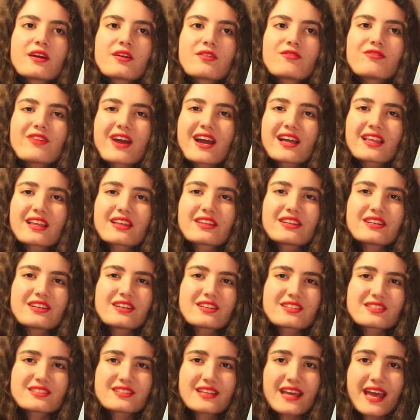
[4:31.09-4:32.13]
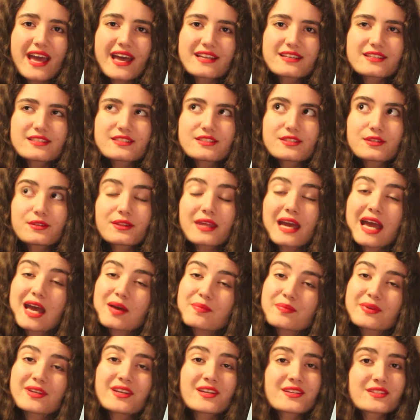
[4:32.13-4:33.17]
valid and doesn't add to the
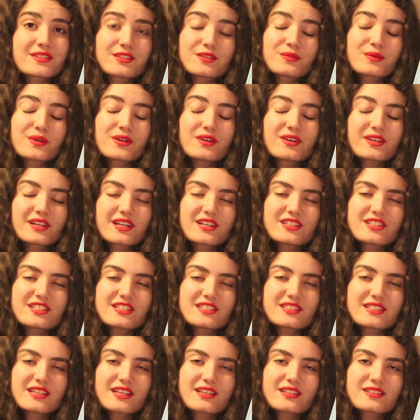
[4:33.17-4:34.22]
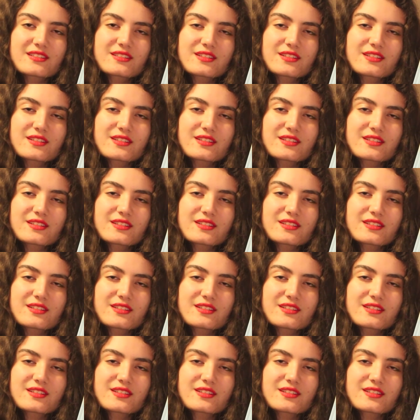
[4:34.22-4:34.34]
happiness in the world, as she says.